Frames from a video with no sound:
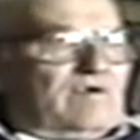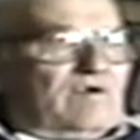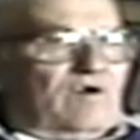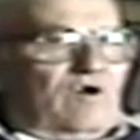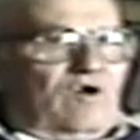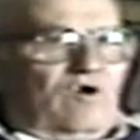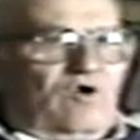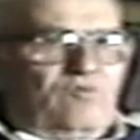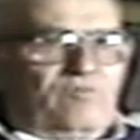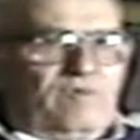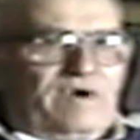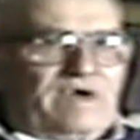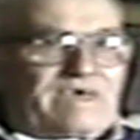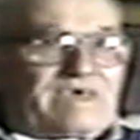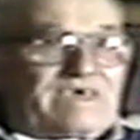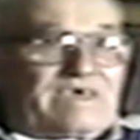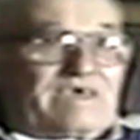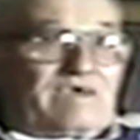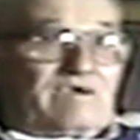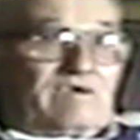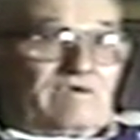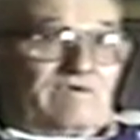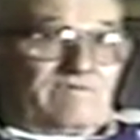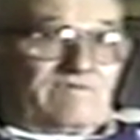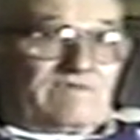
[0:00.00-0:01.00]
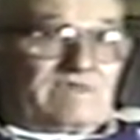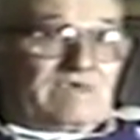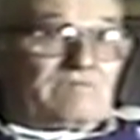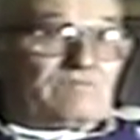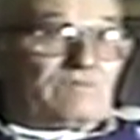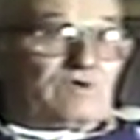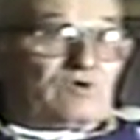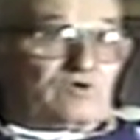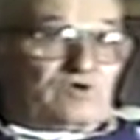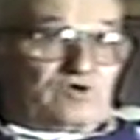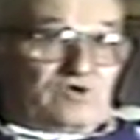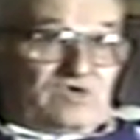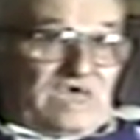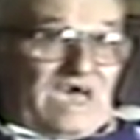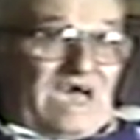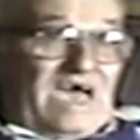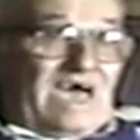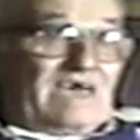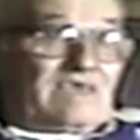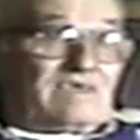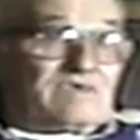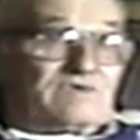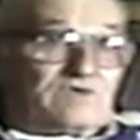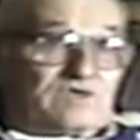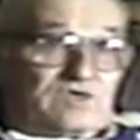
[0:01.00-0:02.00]
all my gear. Them Aleutian
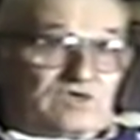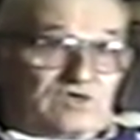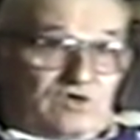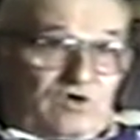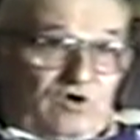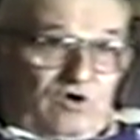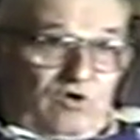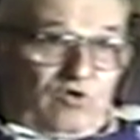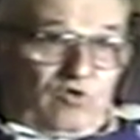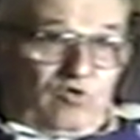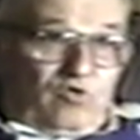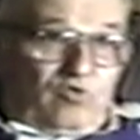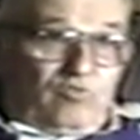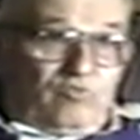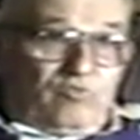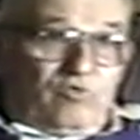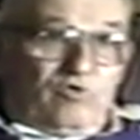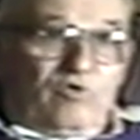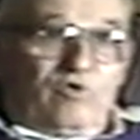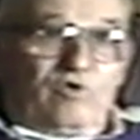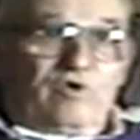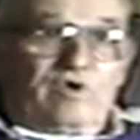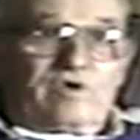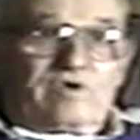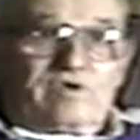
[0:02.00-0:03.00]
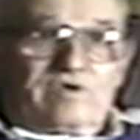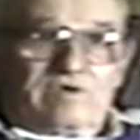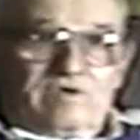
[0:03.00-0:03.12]
Islands is cold, boy.